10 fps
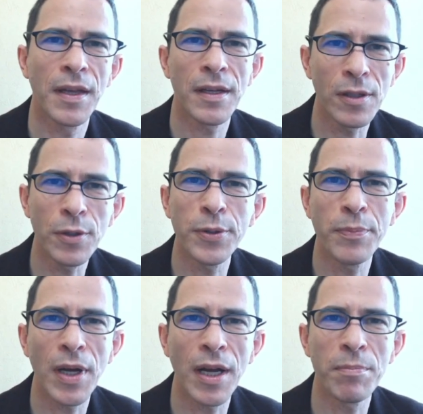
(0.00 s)
Hello,
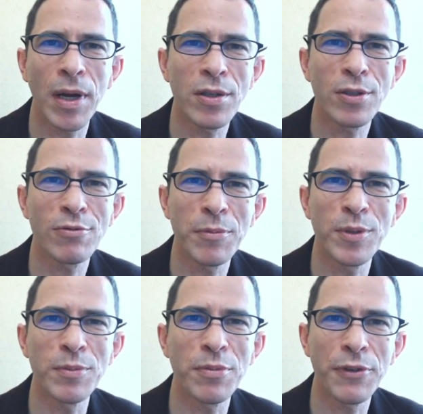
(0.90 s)
I'm Michael
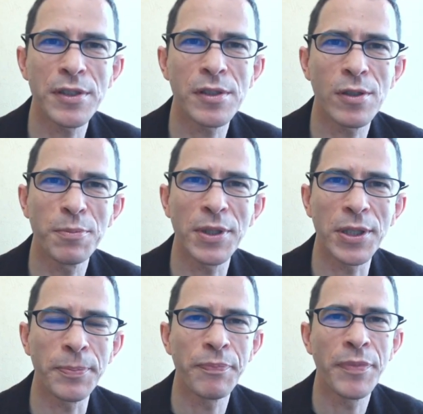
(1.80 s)
Redmond, professional Go
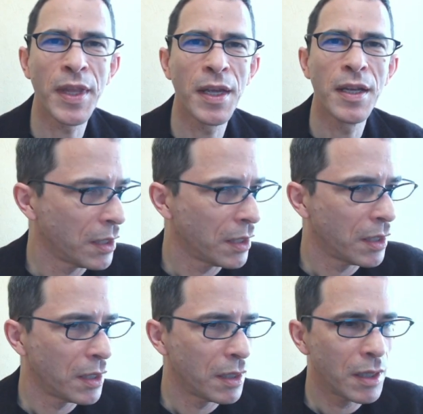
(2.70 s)
player.
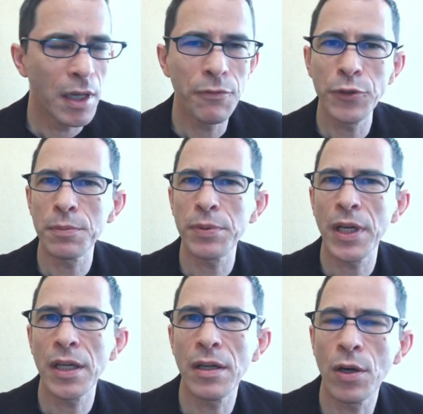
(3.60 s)
If you're
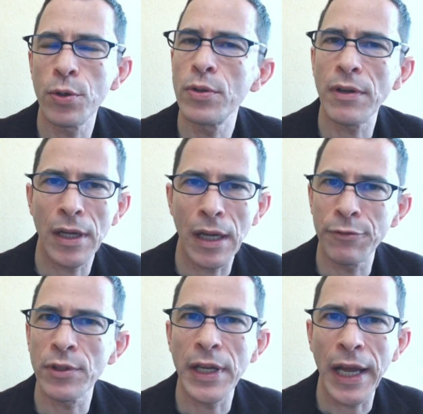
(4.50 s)
playing Go
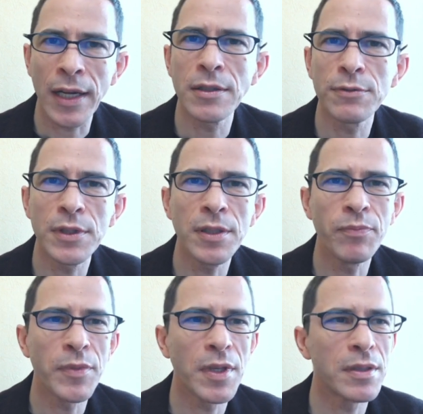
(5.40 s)
fairly actively,
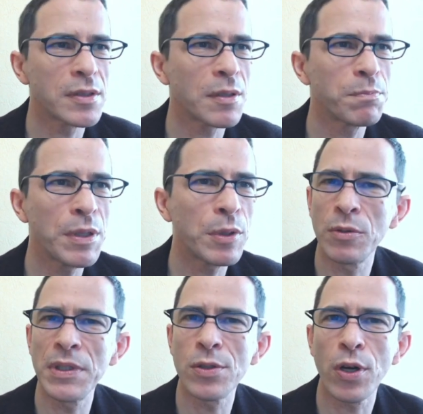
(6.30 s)
some people will
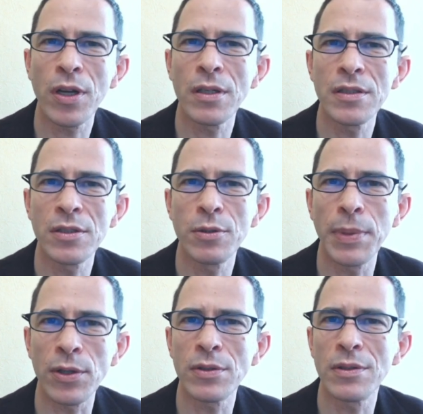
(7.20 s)
be talking to you
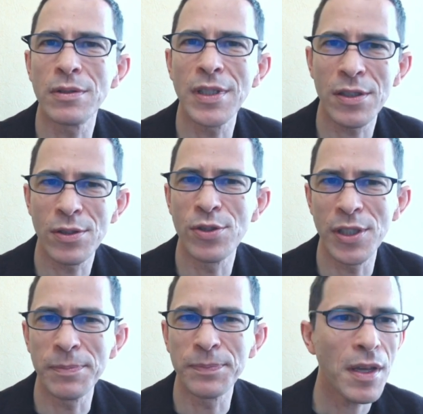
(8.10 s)
about
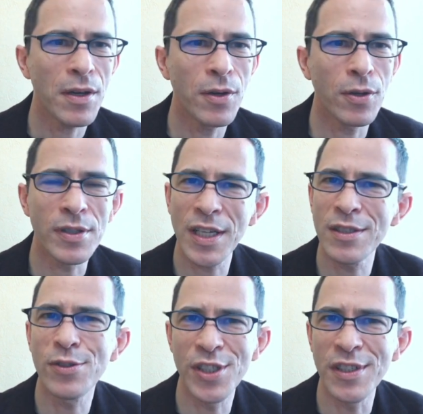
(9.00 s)
Tesuji or
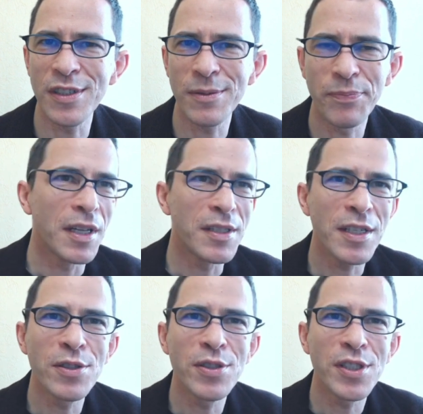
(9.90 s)
Tesujis. A
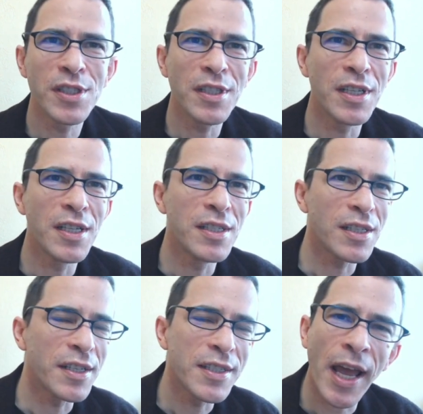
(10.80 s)
Tesuji is
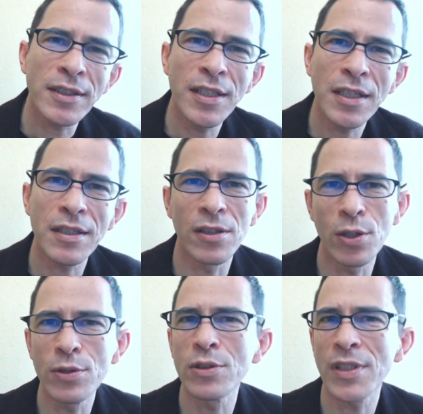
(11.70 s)
a tactic, a
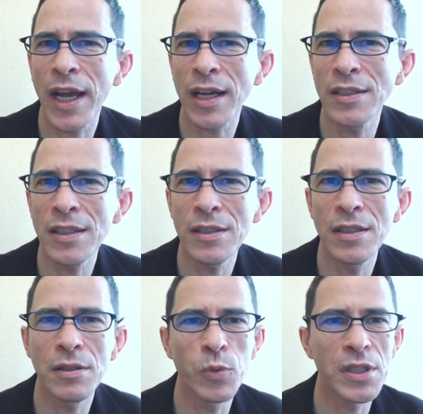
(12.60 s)
local tactic,
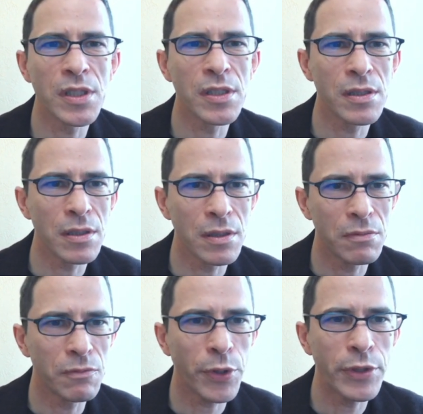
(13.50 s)
which is
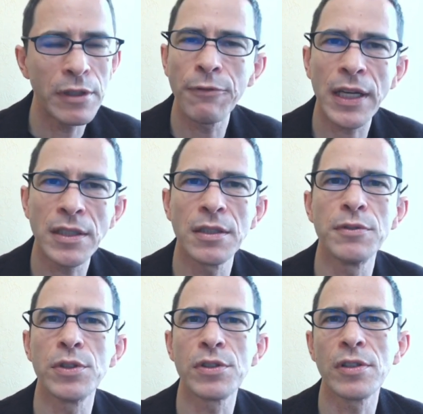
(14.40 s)
very effective
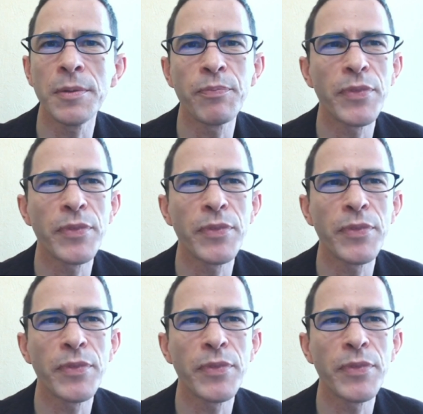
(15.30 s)
usually.